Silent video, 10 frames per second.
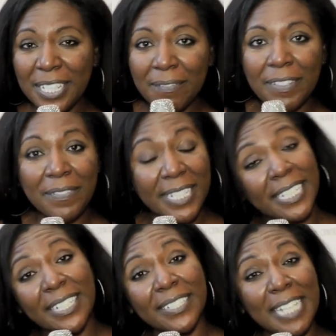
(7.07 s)
50
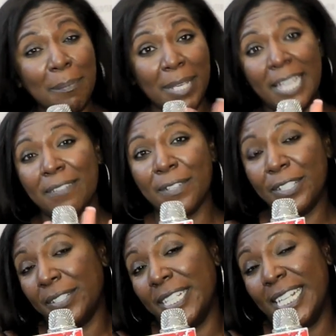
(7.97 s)
years, happy
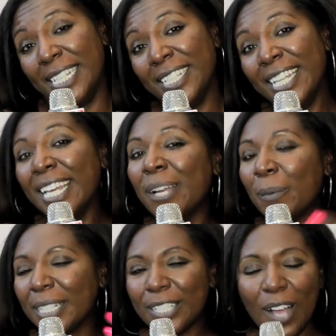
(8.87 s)
anniversary.
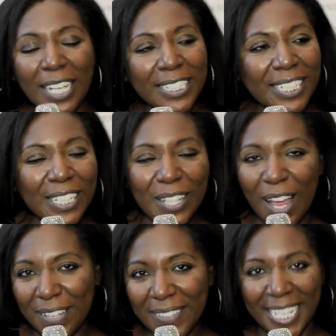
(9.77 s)
We're going to talk to a
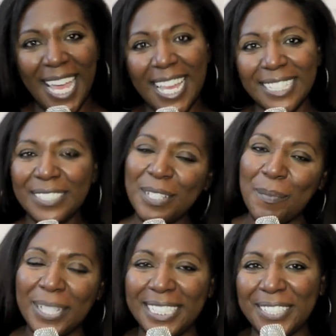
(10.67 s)
lot of the cast, so come
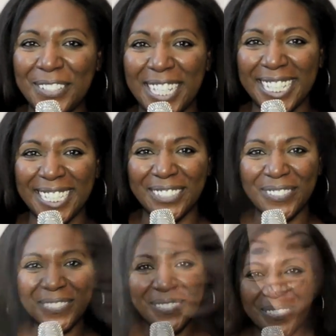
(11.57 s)
on, let's go check it out.
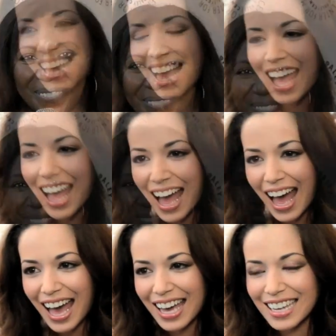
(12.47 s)
Red Carpet
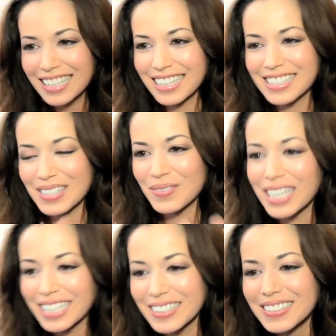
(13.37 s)
Report. Hi. So nice
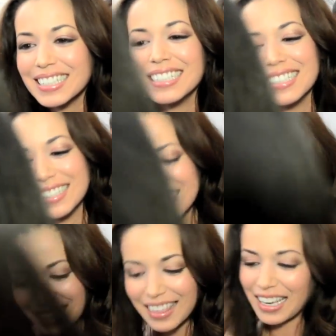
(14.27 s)
to meet you. Love the dress.